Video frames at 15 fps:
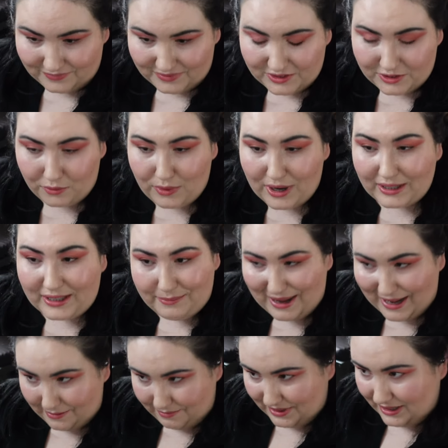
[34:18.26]
So while I'm
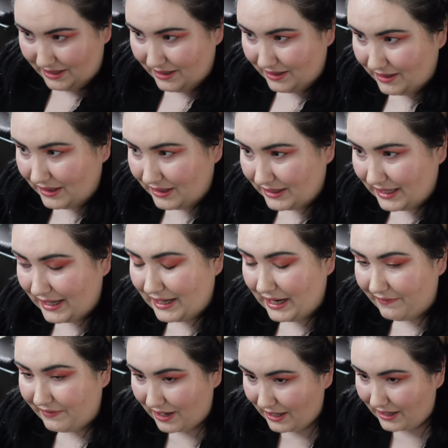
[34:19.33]
happy that
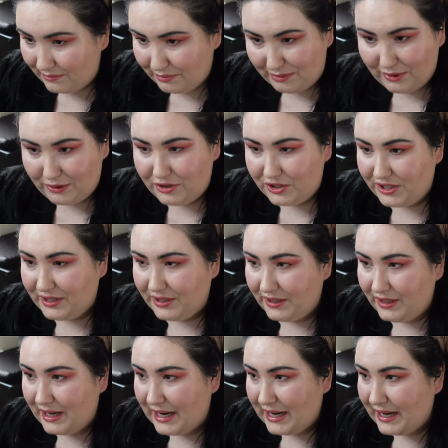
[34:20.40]
I've got a
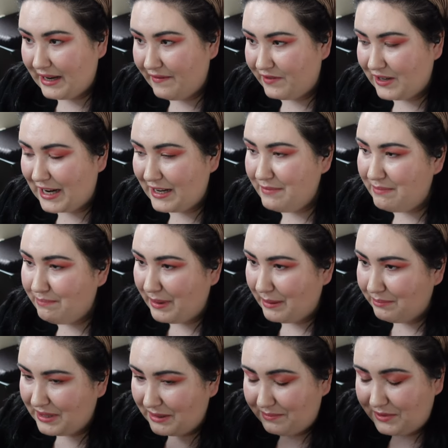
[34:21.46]
promotion, I've kind of been
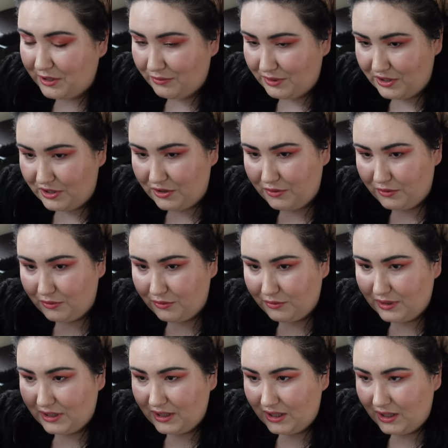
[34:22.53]
bumped up to a
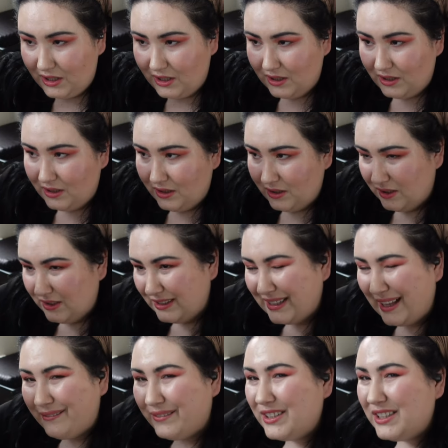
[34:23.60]
new
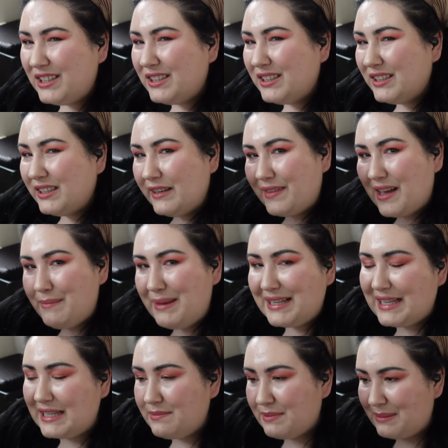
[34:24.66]
level, if that makes
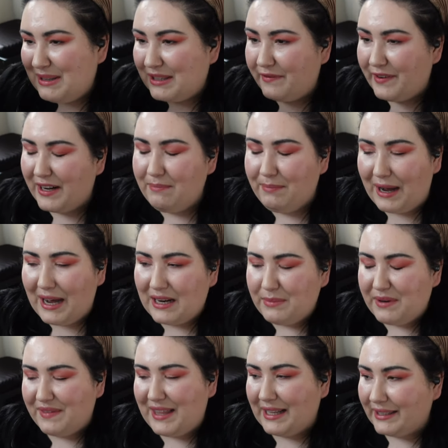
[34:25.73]
sense, but I'm at the very bottom
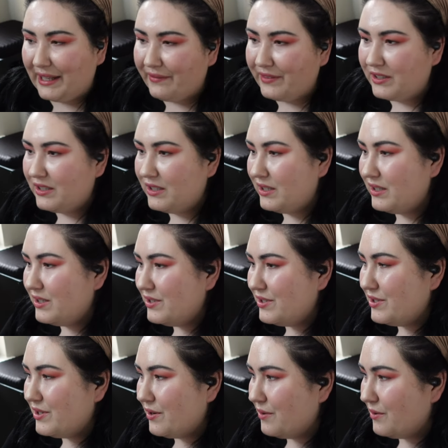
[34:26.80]
of that level.
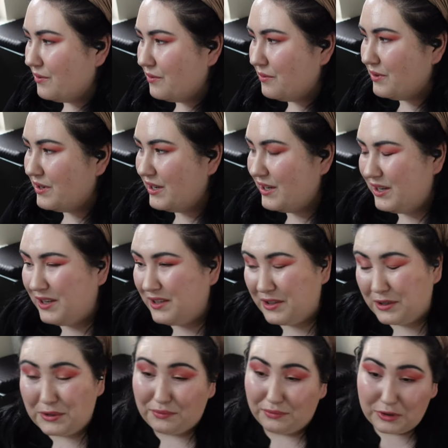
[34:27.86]
So
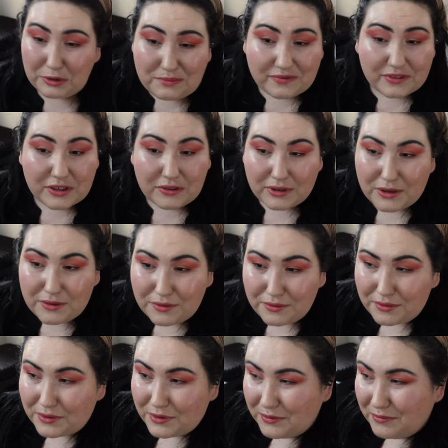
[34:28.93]
there's room for
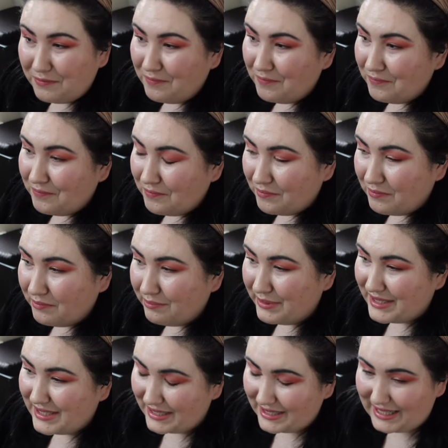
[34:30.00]
growth, but
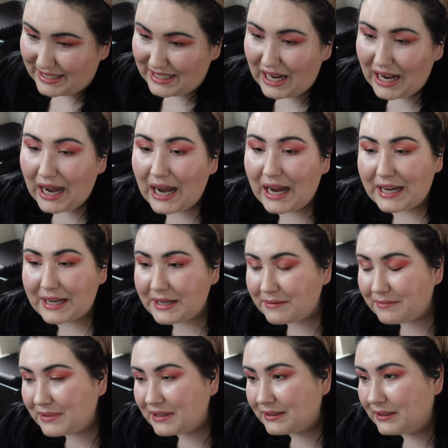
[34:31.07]
it's gonna take
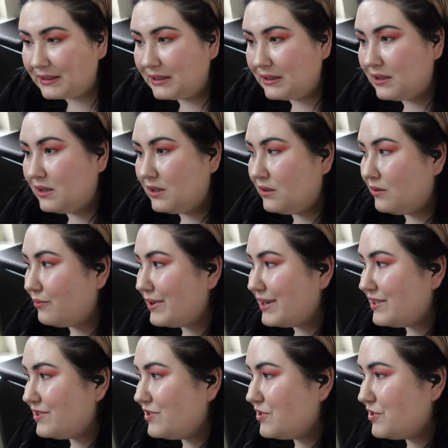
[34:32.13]
time,
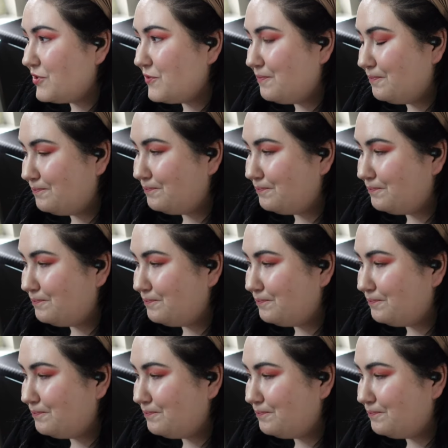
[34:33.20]
which